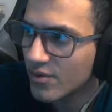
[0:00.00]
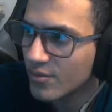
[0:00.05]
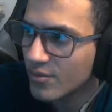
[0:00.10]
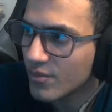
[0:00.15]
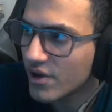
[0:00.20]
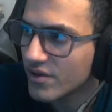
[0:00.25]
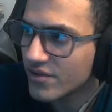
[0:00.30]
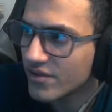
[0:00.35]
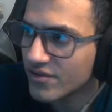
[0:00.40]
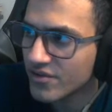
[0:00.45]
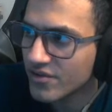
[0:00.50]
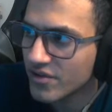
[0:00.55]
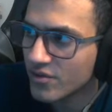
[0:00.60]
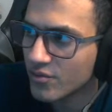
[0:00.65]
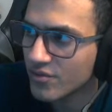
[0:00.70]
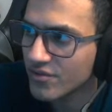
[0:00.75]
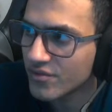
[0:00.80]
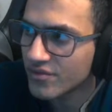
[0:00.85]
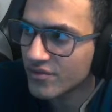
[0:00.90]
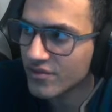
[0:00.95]
minus
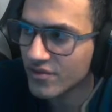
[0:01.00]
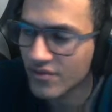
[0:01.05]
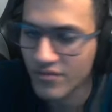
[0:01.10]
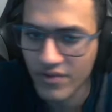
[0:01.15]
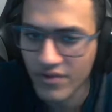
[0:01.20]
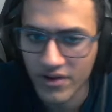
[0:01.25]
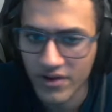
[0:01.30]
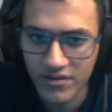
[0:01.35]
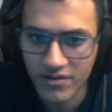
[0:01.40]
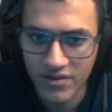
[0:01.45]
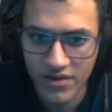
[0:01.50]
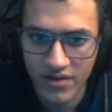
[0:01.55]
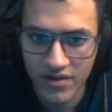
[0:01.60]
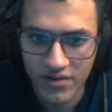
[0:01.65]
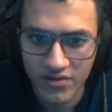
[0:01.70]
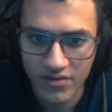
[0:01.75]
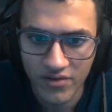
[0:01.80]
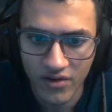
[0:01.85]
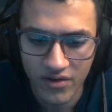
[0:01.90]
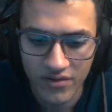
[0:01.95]
equals event
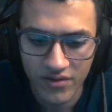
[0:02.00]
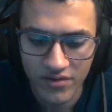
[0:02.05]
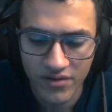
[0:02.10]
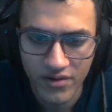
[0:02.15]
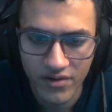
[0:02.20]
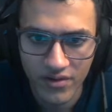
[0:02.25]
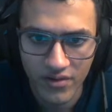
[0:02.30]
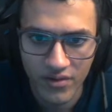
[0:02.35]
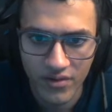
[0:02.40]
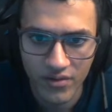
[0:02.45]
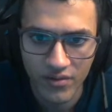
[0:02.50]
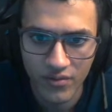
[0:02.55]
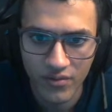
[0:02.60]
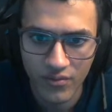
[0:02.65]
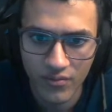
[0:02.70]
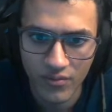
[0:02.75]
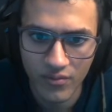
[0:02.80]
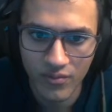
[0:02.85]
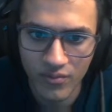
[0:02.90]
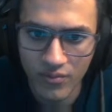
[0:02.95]
dot
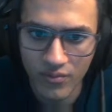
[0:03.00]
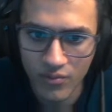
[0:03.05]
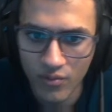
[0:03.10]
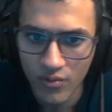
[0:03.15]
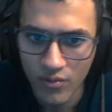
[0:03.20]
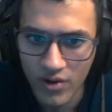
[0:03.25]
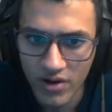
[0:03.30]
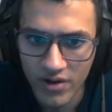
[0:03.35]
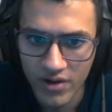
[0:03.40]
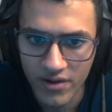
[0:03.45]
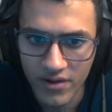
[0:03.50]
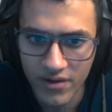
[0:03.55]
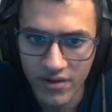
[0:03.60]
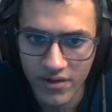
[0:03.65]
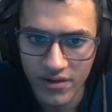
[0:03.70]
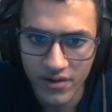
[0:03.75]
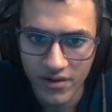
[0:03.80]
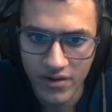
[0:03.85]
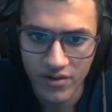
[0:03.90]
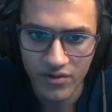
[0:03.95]
y.
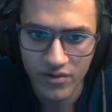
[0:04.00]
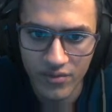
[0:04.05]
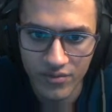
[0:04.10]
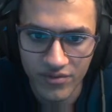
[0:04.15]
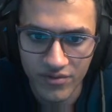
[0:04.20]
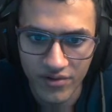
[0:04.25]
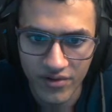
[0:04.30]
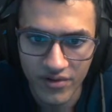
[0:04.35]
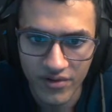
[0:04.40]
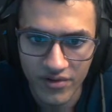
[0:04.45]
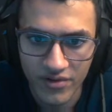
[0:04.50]
Nope, sorry,